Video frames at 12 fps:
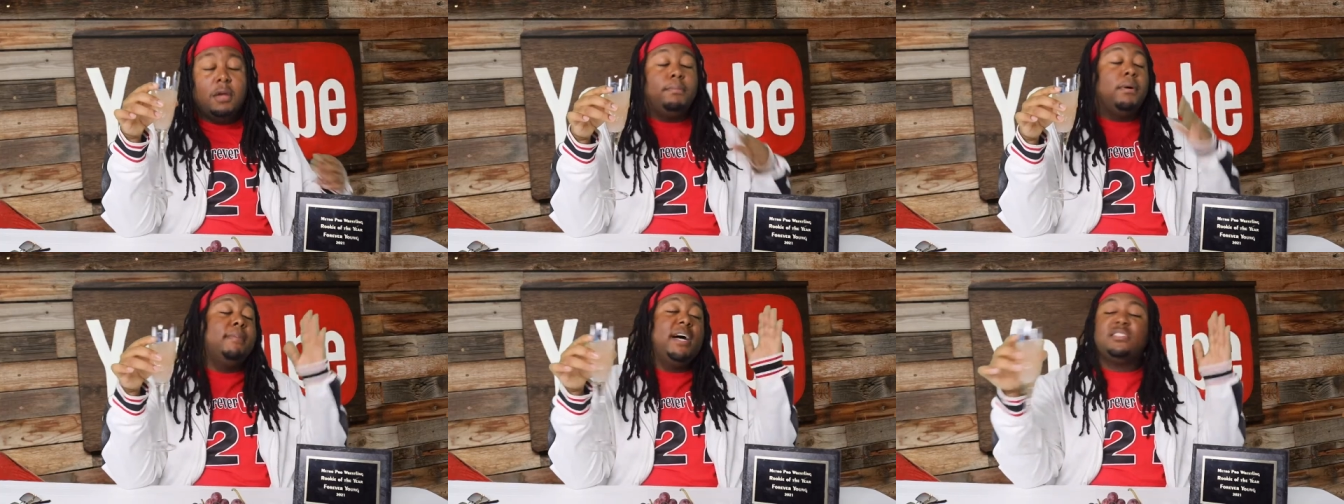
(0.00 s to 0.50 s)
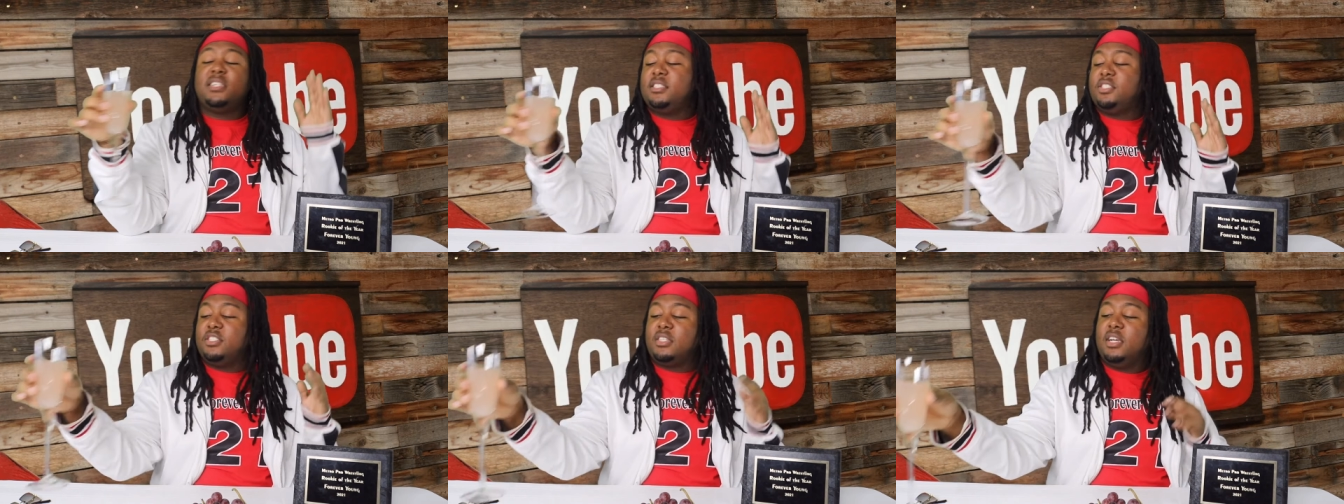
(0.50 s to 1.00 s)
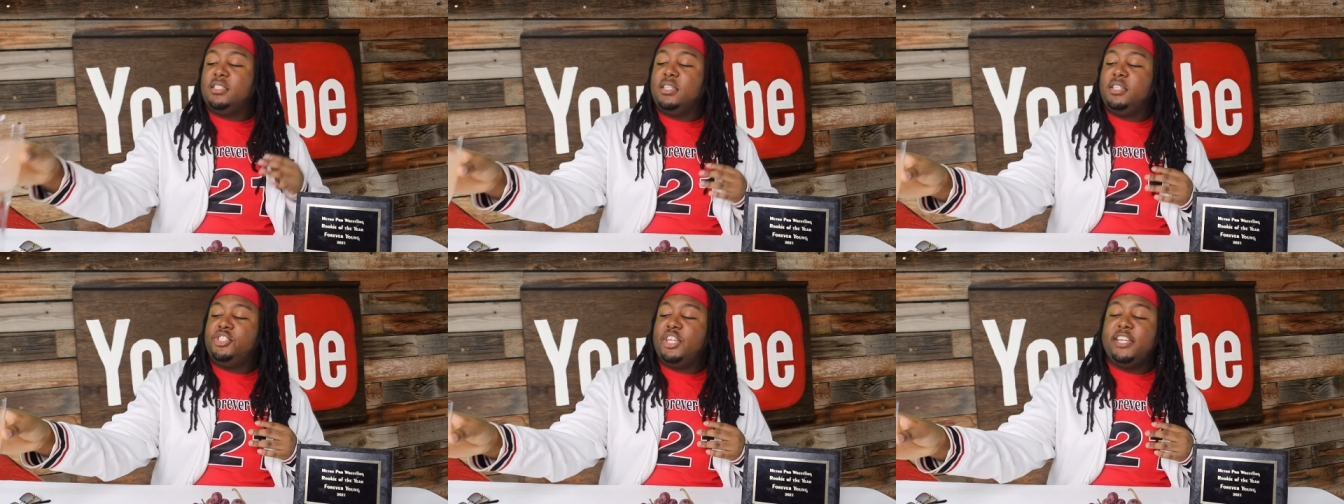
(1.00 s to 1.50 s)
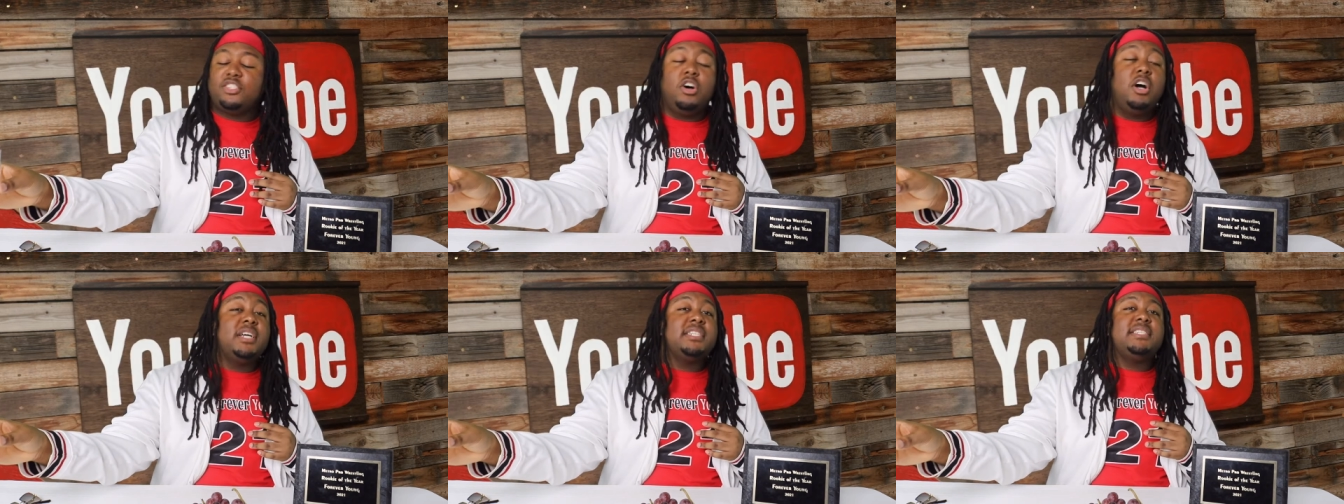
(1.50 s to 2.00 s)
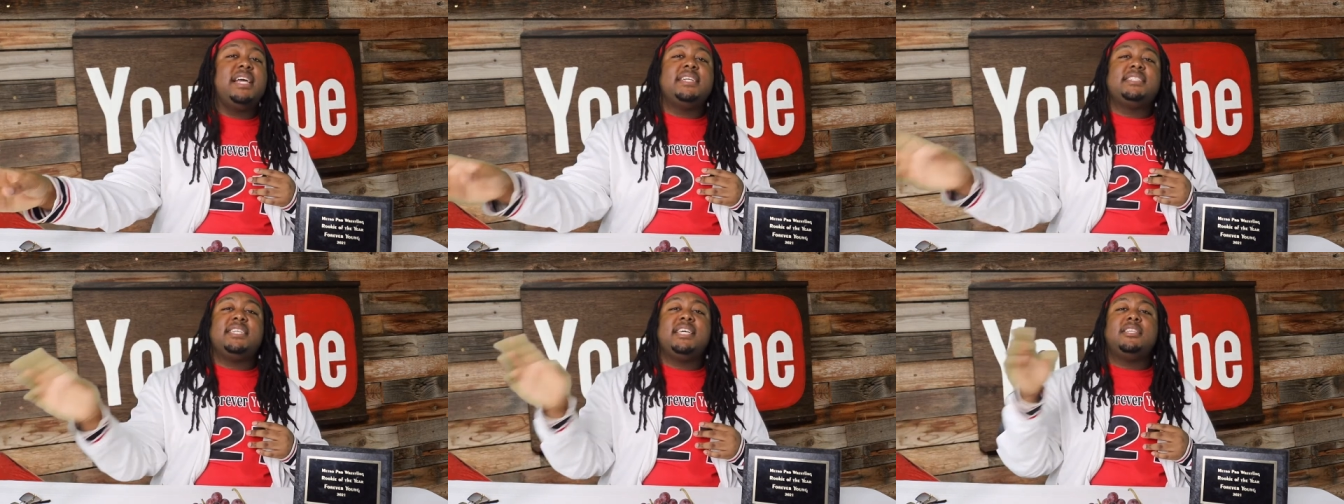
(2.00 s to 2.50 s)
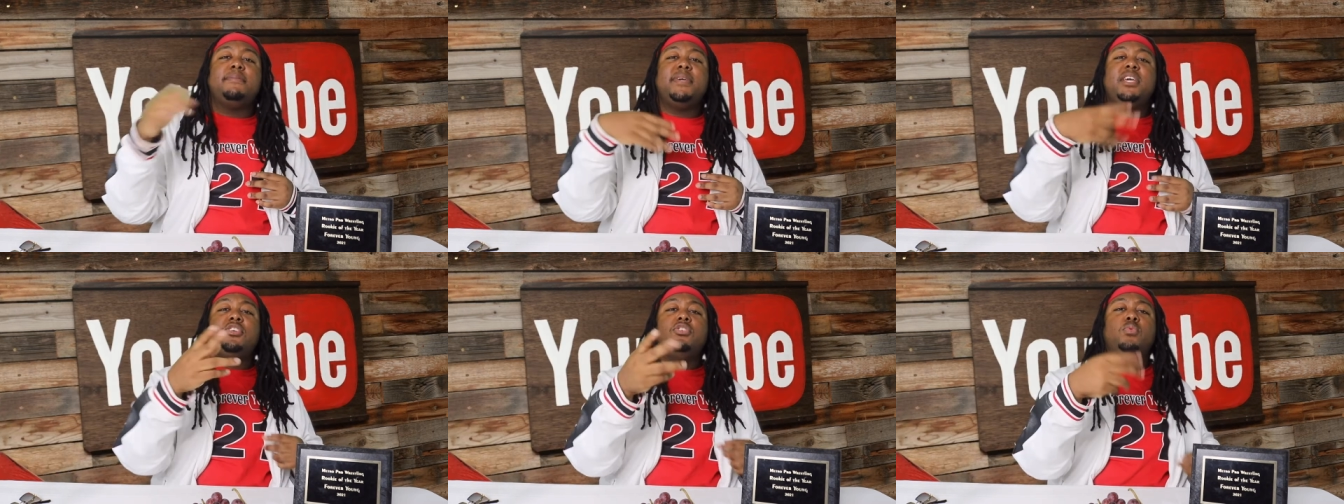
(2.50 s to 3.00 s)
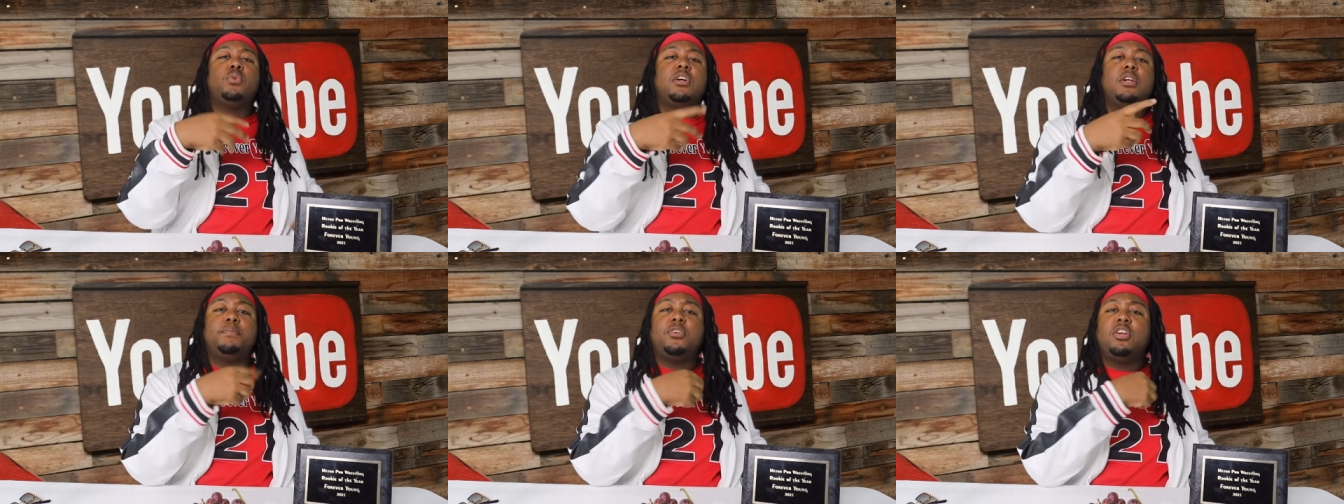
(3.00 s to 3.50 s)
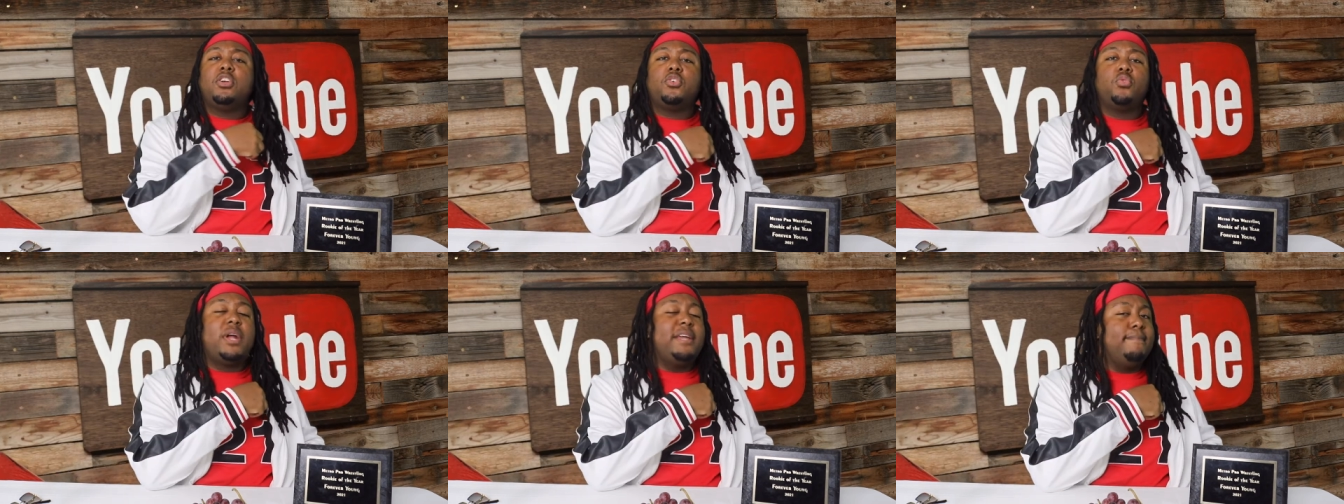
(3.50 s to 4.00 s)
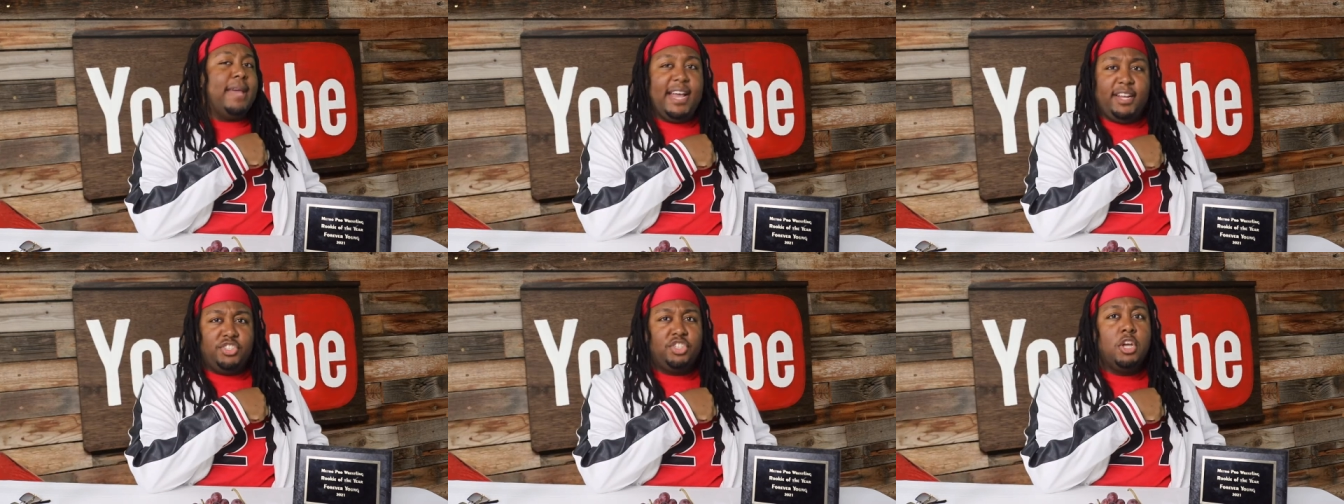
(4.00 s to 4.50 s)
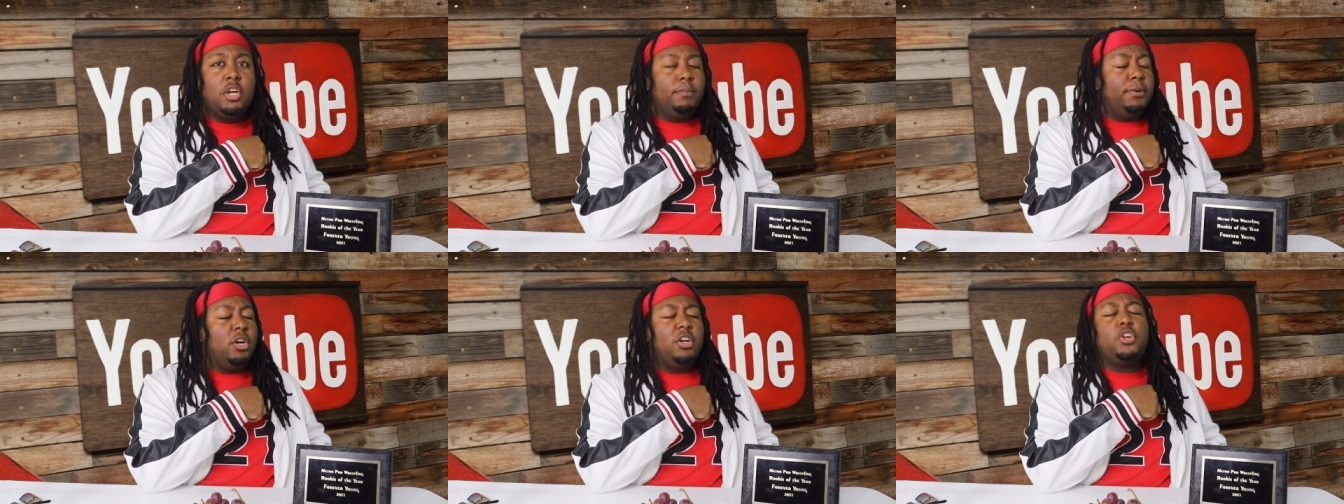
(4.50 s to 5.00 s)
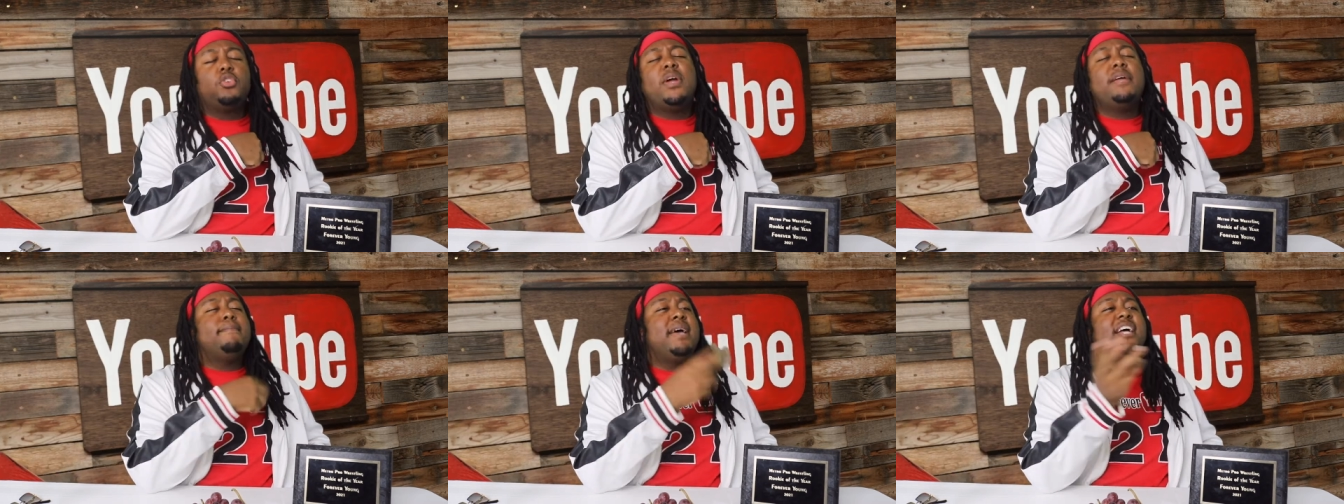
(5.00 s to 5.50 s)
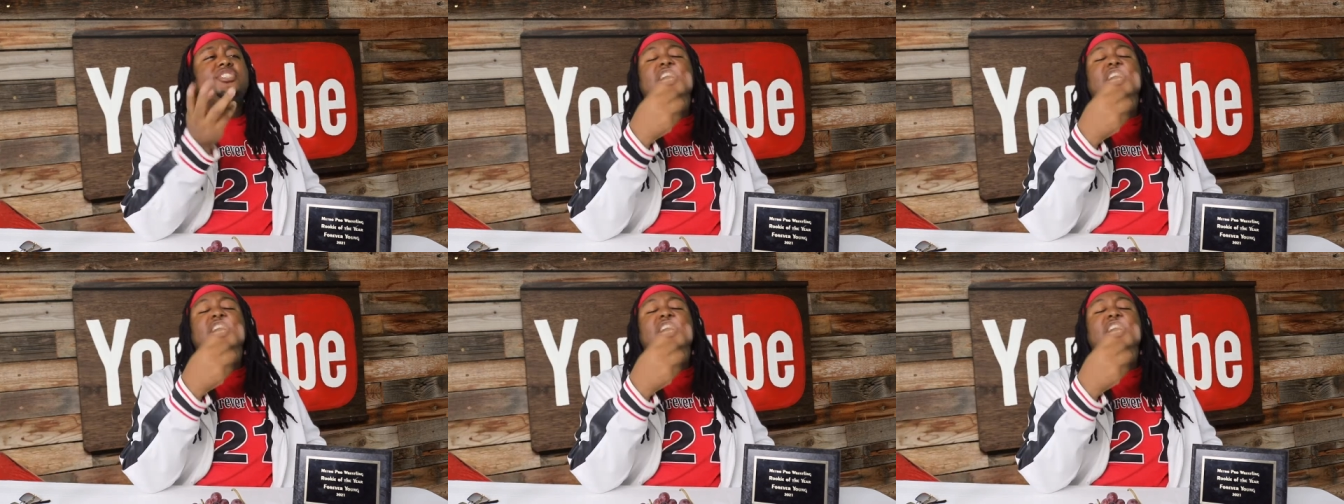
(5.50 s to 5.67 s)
But Miles, let's just cut to the chase. August 19th, me and you, we're going to put on a great match. Put on a great match.